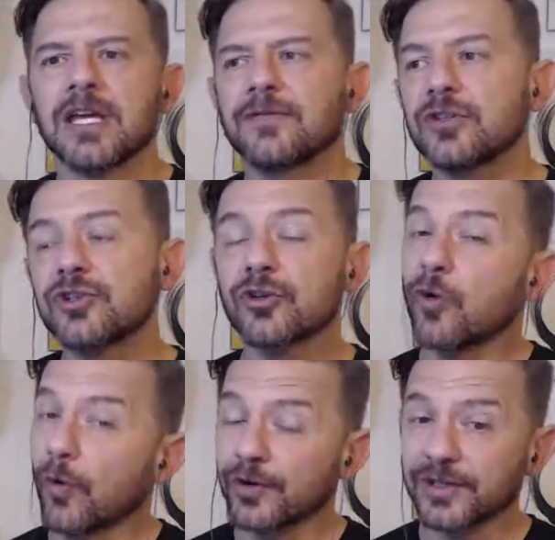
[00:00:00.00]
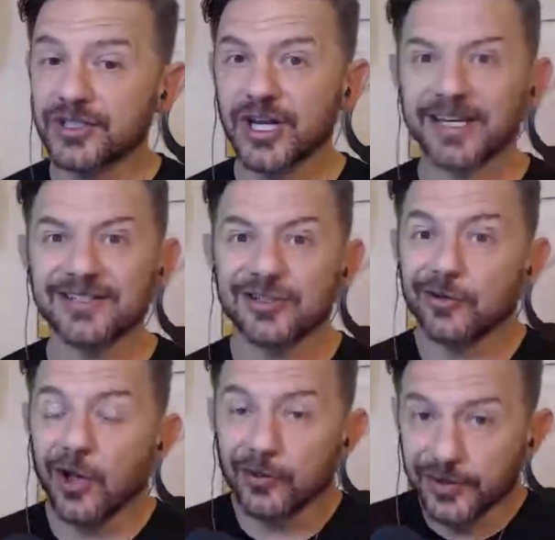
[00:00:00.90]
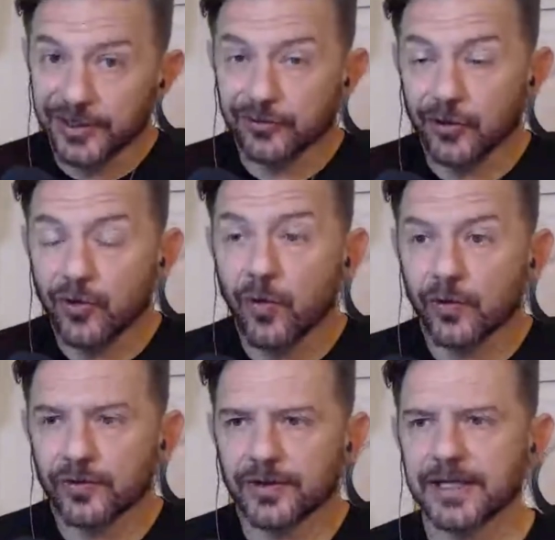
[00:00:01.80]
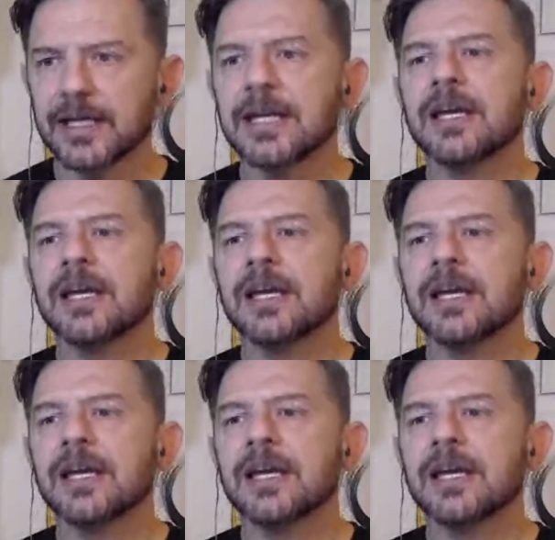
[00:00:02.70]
If you do quarterly check-ins, you'll only grow quarterly.